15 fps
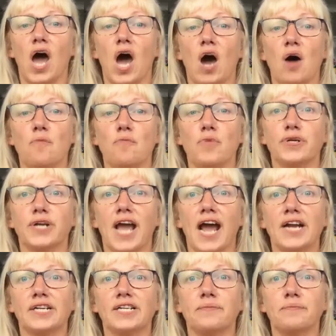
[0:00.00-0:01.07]
which
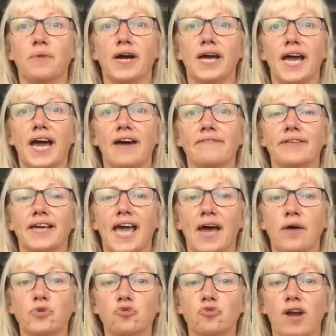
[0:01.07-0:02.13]
actually might have a
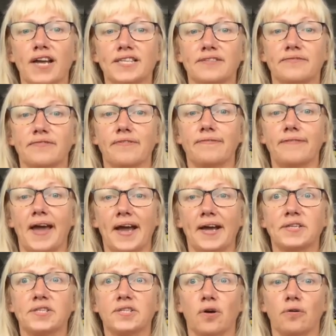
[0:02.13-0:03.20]
counteractive
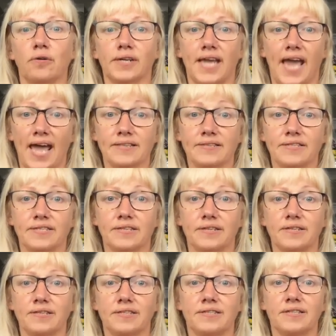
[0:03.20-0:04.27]
effect on
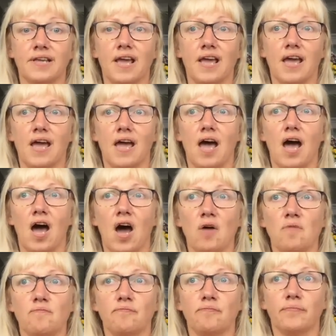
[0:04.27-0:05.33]
cancers.
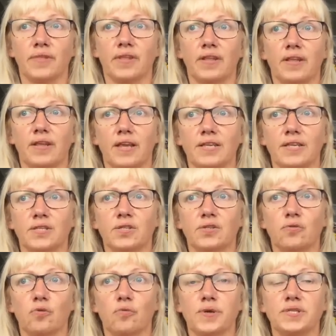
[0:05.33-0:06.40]
it's
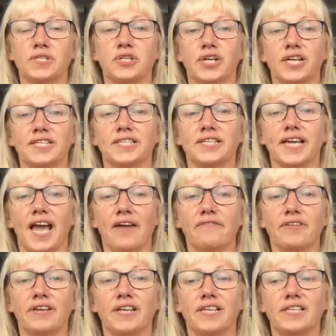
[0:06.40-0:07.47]
almost suggesting
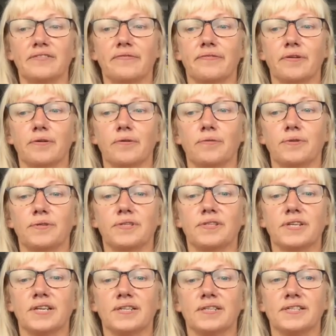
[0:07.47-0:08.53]
having these foods
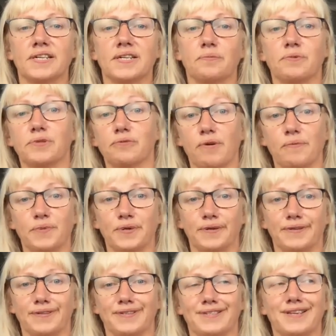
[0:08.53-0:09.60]
instead of
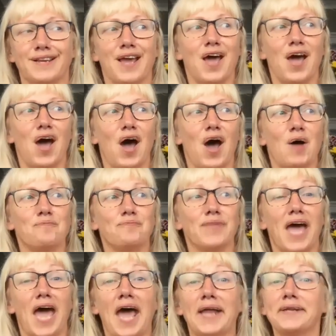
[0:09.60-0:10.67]
prescriptions.
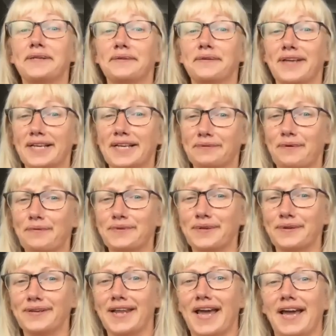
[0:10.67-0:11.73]
And guess what was
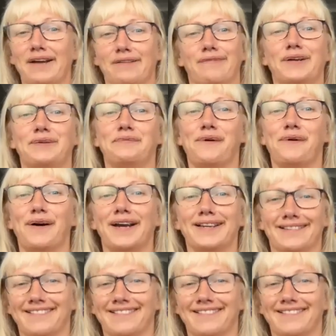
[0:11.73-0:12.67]
on there? Red wine.